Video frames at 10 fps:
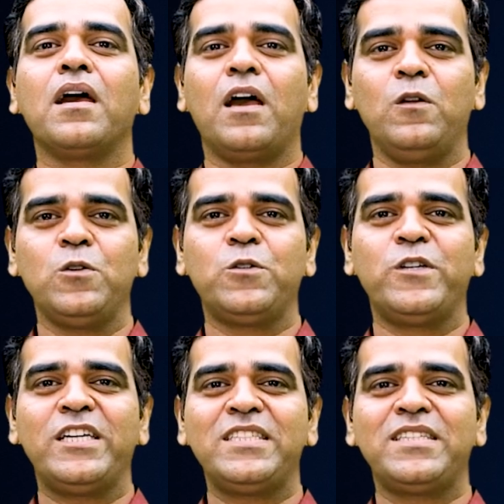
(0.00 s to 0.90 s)
Hello
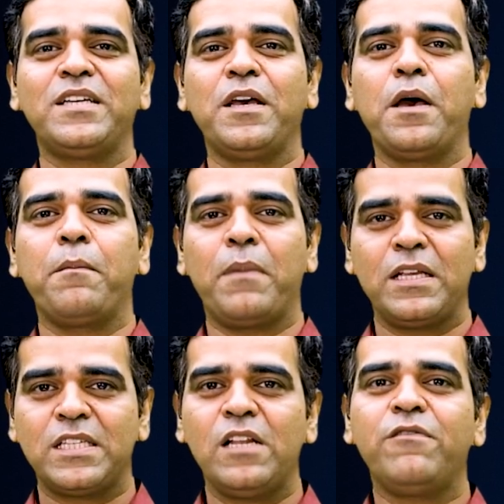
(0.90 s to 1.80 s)
students,
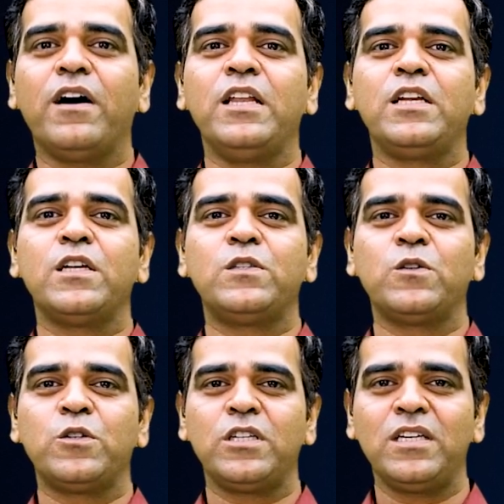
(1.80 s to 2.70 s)
myself Aniket
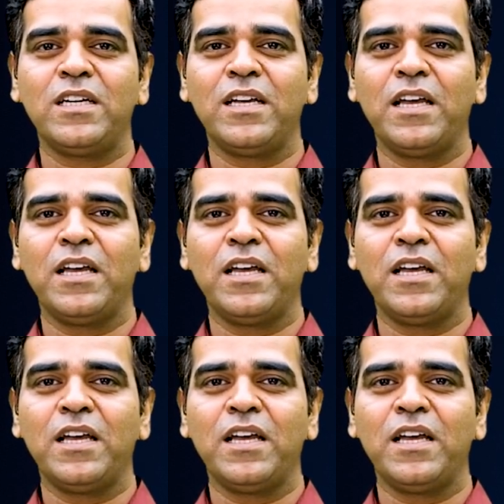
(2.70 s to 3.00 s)
Joshi.